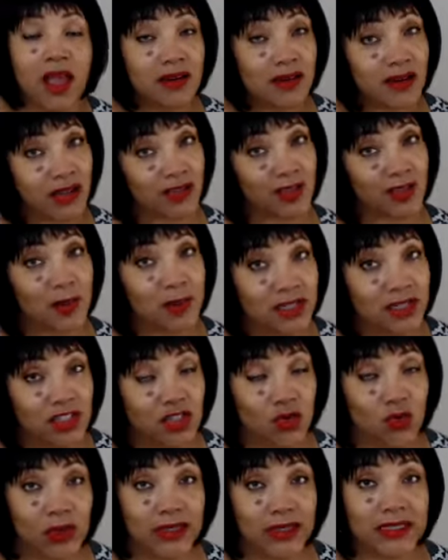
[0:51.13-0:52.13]
Not so much
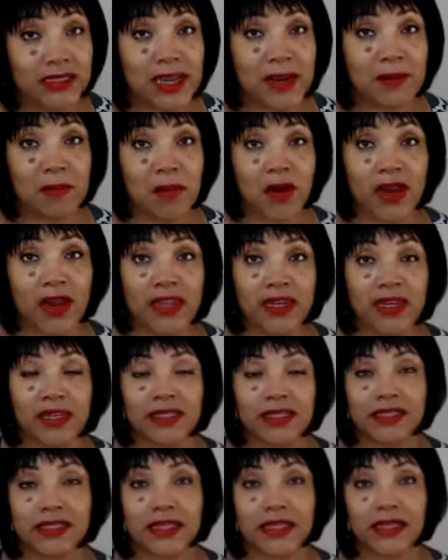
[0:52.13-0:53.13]
the real estate market, it
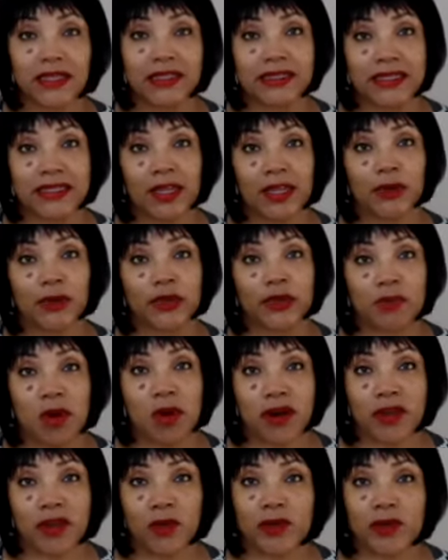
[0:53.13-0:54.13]
is still a seller's
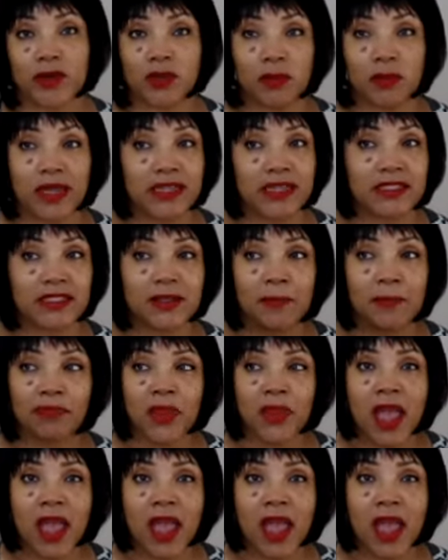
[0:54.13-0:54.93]
market, which means